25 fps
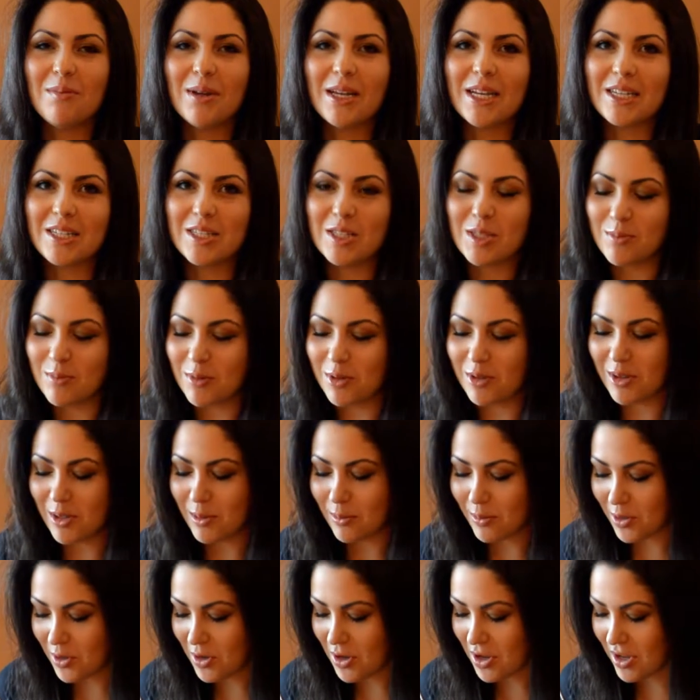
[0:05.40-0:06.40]
to make a
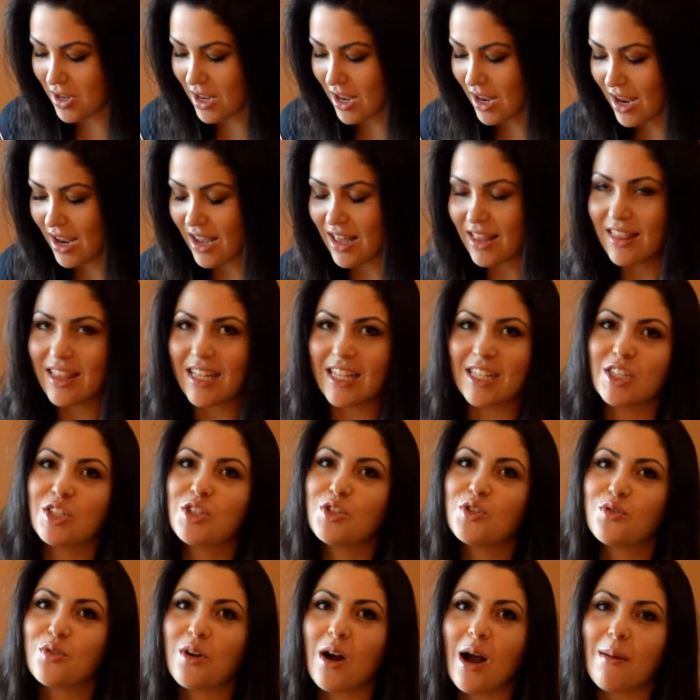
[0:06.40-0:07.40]
smoothie bowl
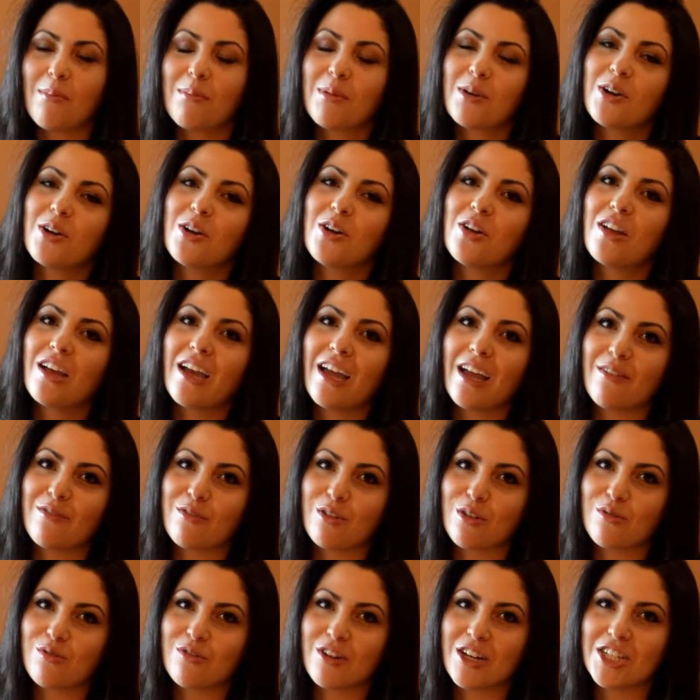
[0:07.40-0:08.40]
that's tropical and
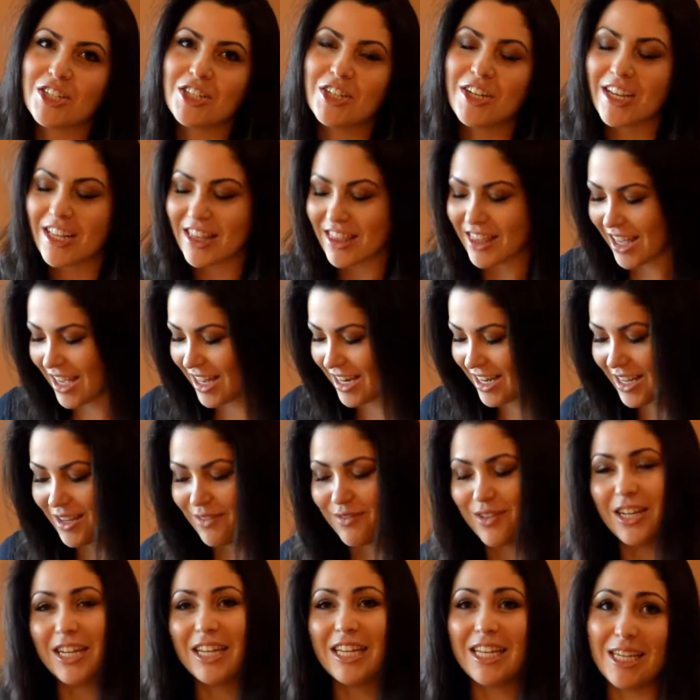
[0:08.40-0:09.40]
refreshing that
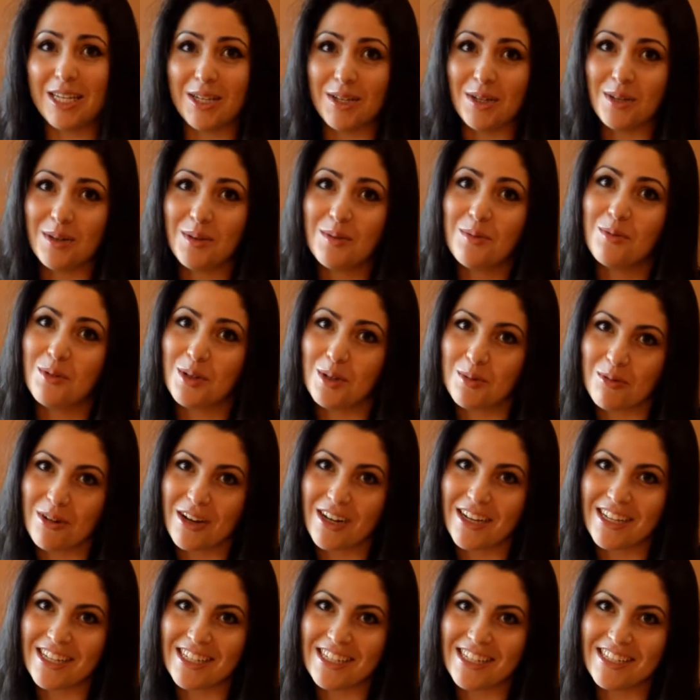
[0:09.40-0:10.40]
even he would
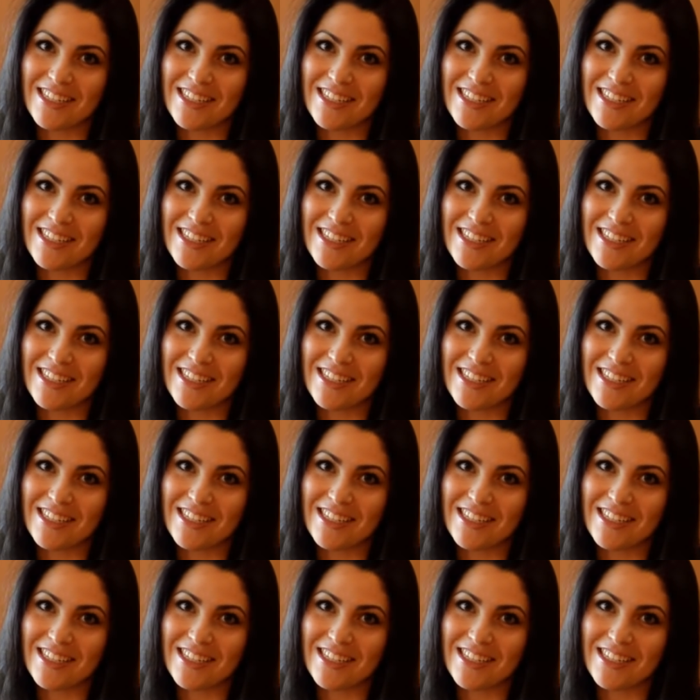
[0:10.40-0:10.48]
want to